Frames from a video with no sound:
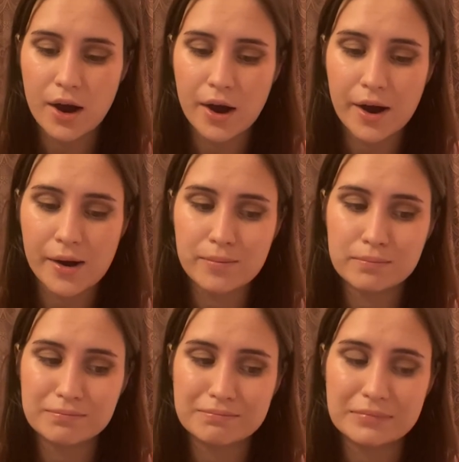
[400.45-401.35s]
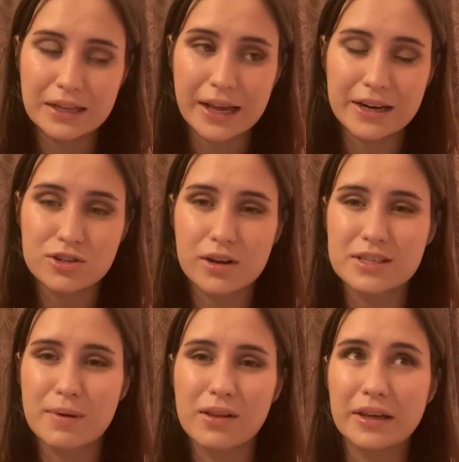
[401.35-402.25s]
Um, and it talks
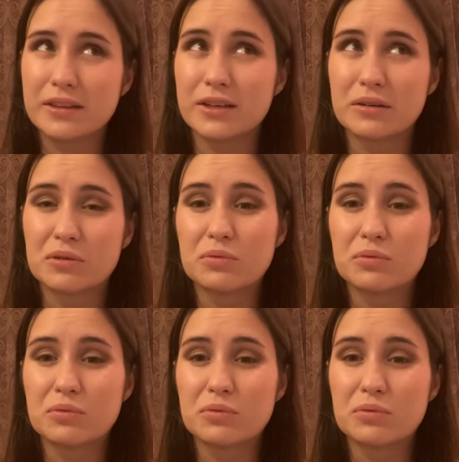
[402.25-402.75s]
about like the